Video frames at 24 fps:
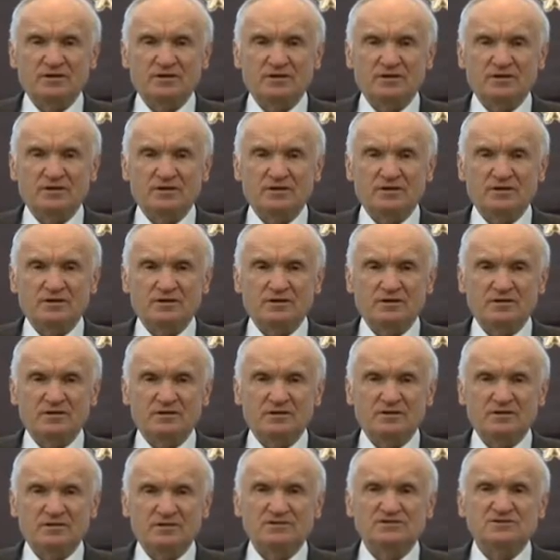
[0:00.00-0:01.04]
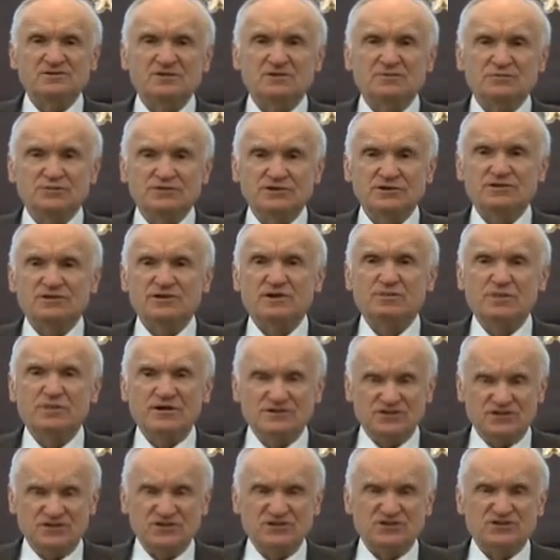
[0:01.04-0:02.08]
parents, husband
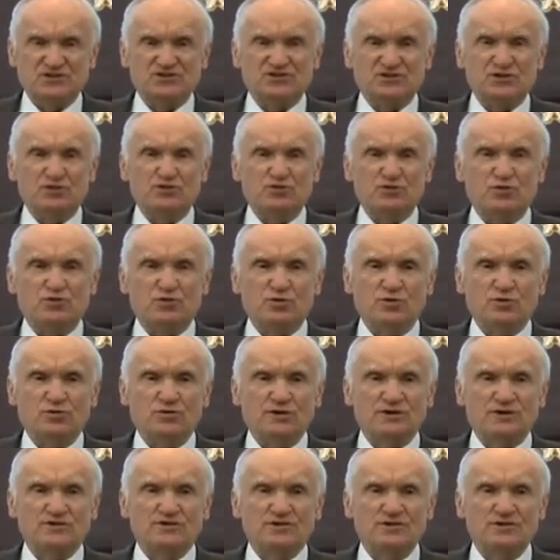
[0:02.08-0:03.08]
and wife.